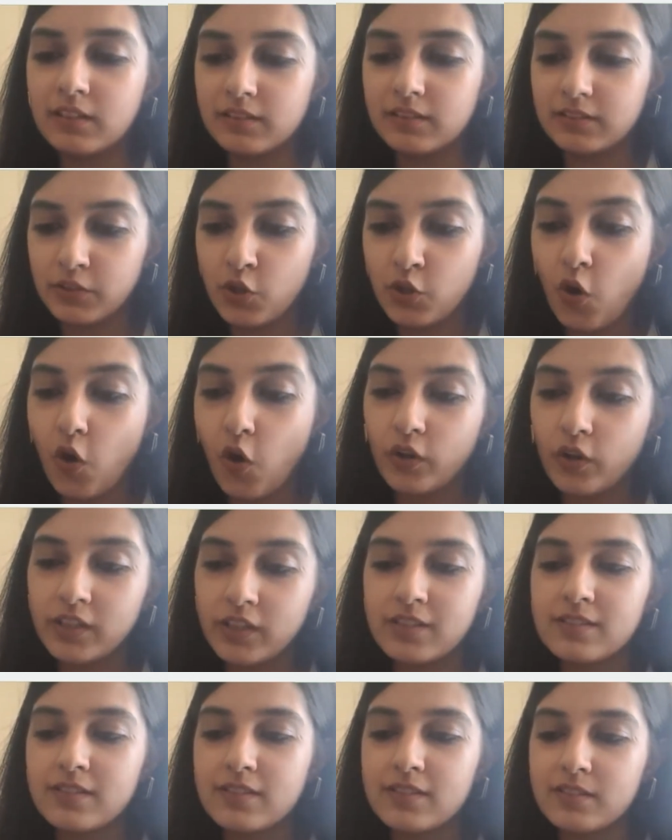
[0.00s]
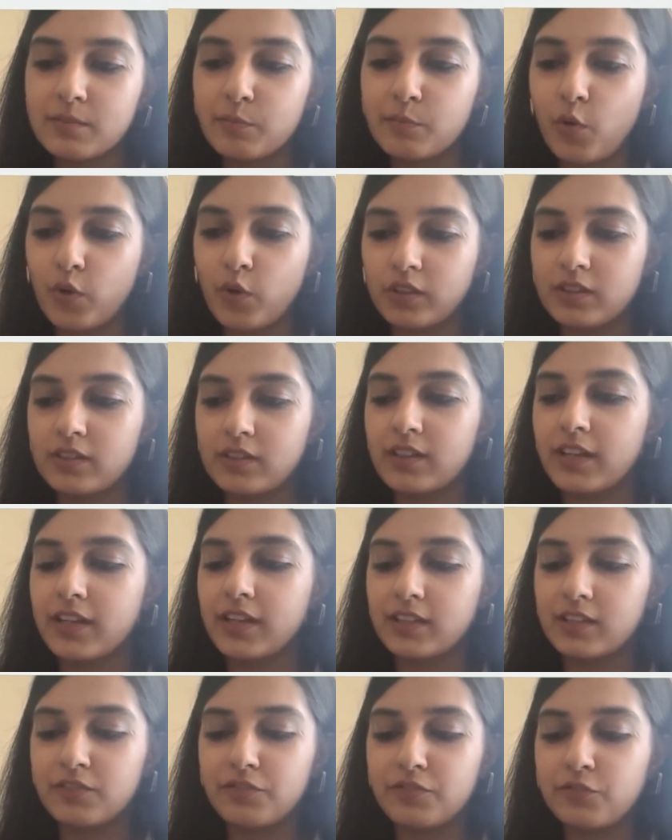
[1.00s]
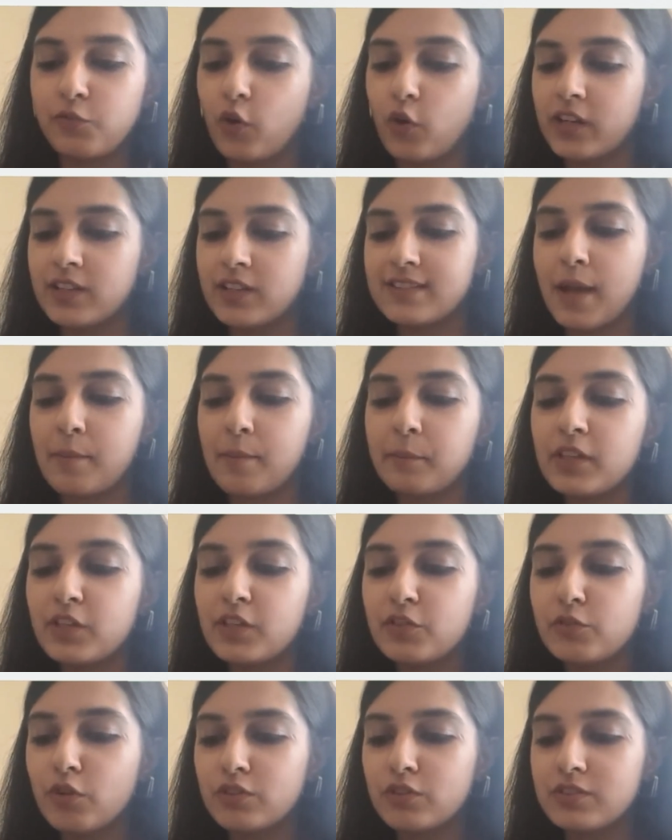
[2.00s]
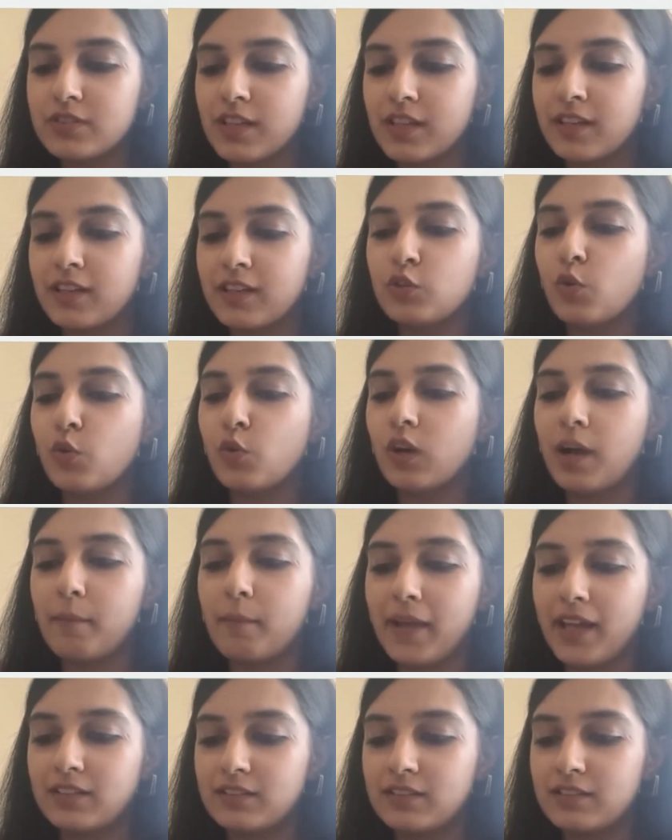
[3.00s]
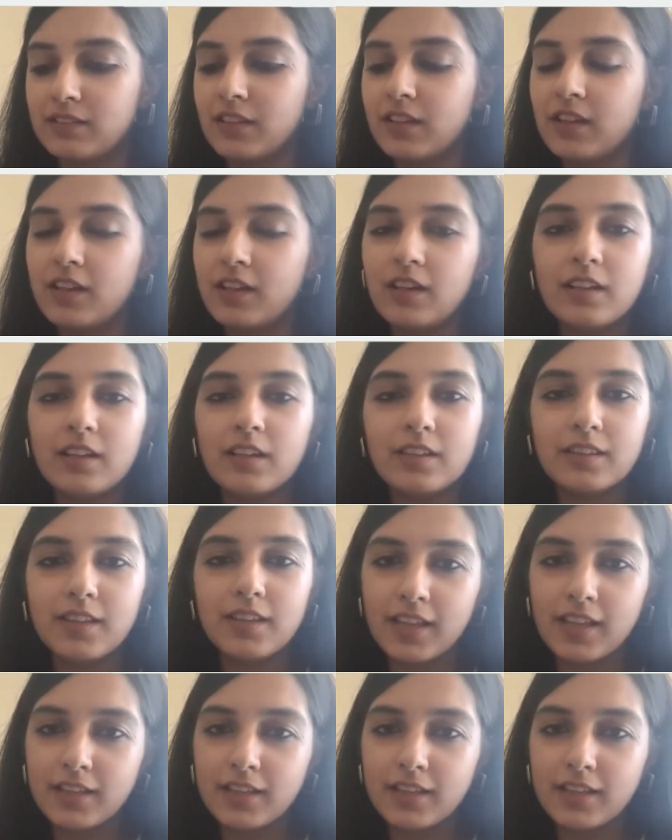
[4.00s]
your audience is important. Like, if for example, if you're selling yoga mats, then